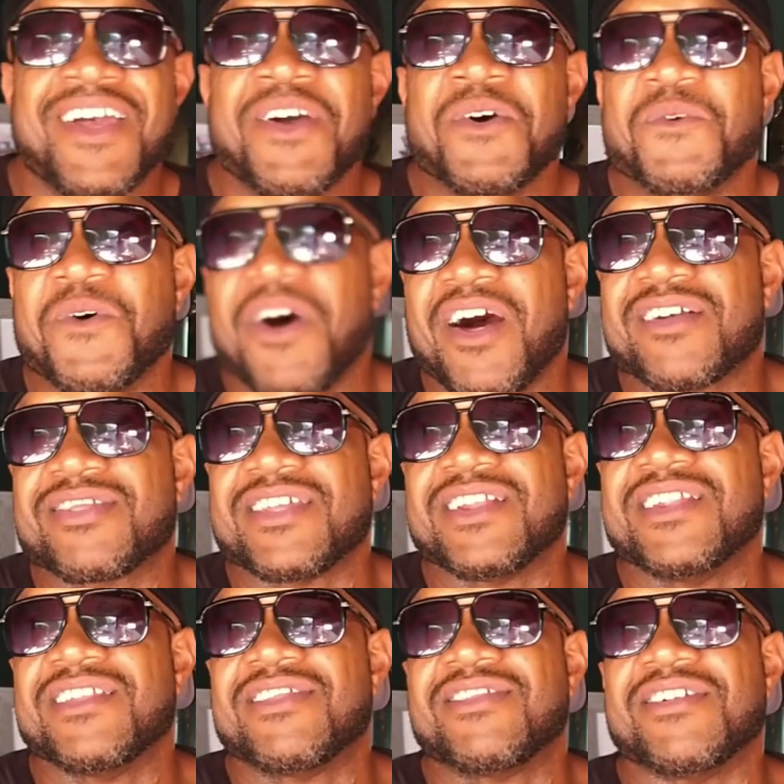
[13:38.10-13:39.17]
walks in
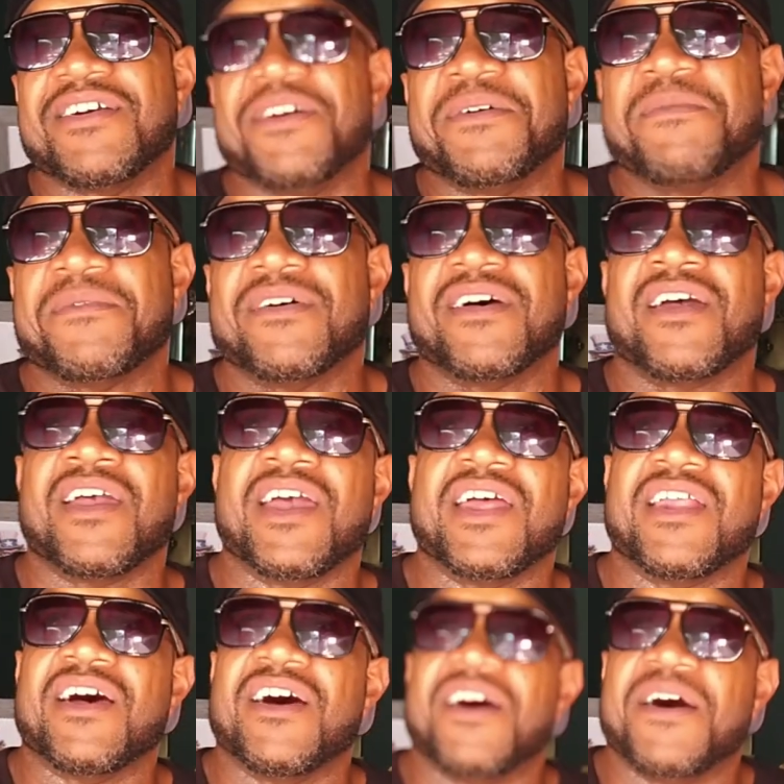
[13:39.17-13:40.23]
the gym, and
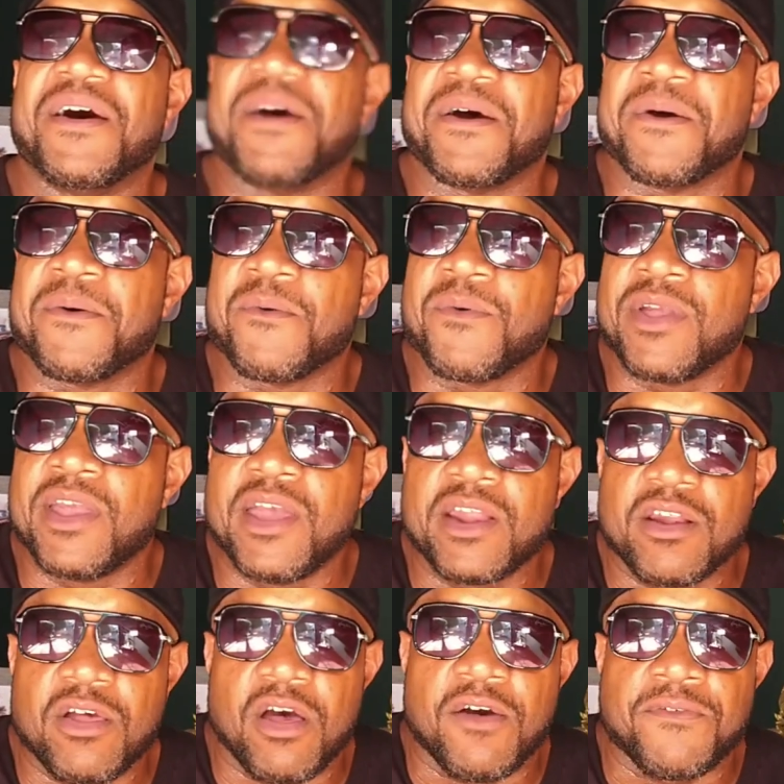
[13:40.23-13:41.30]
we hit it
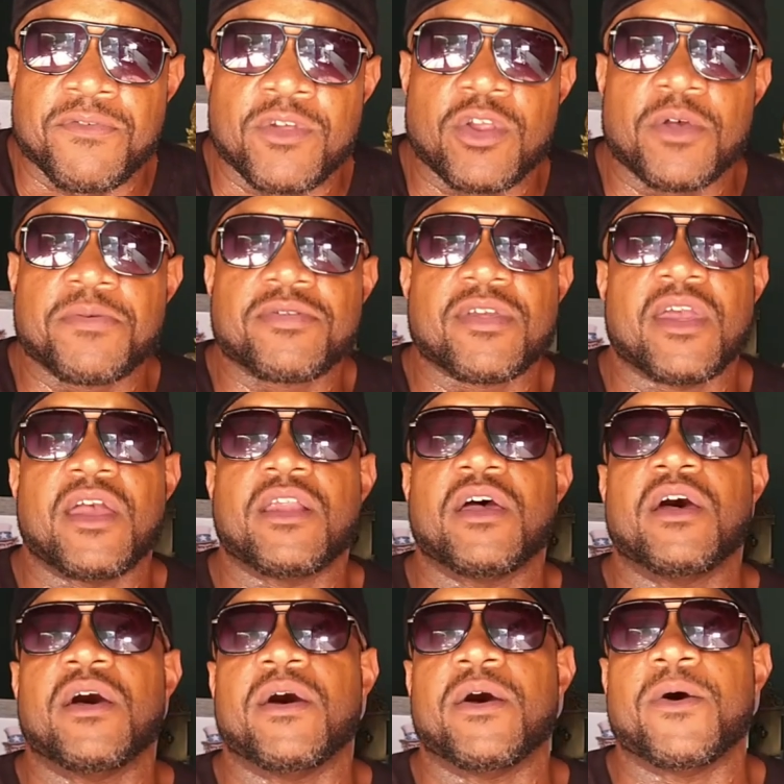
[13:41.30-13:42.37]
off. You know what I'm saying?
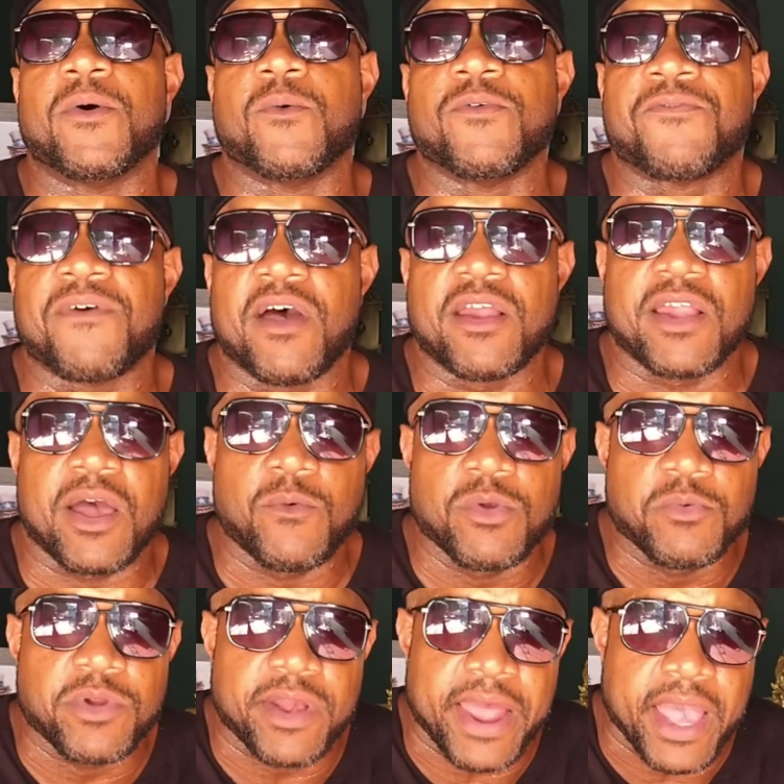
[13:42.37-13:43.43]
We found out we
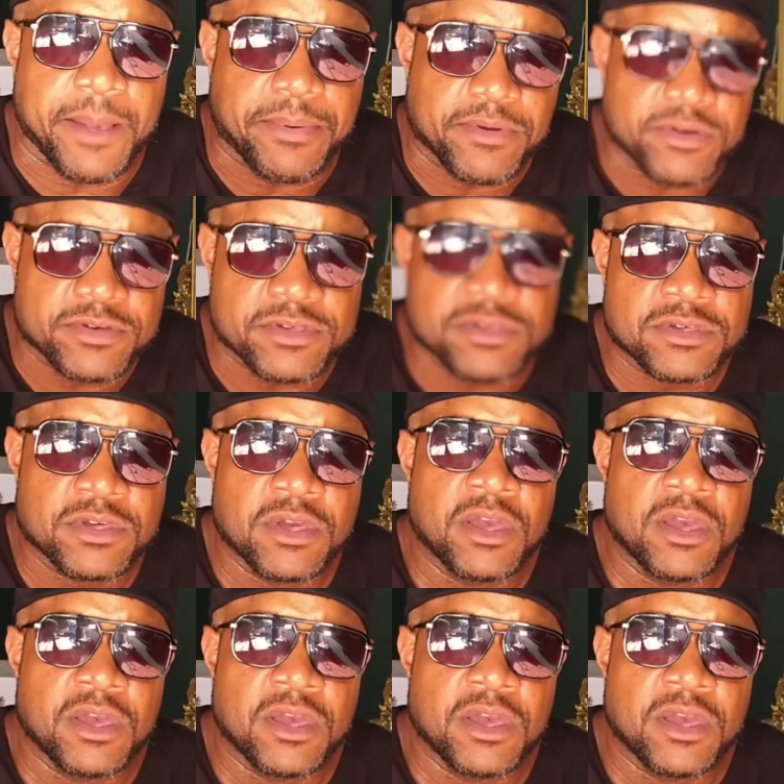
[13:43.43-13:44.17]
were neighbors.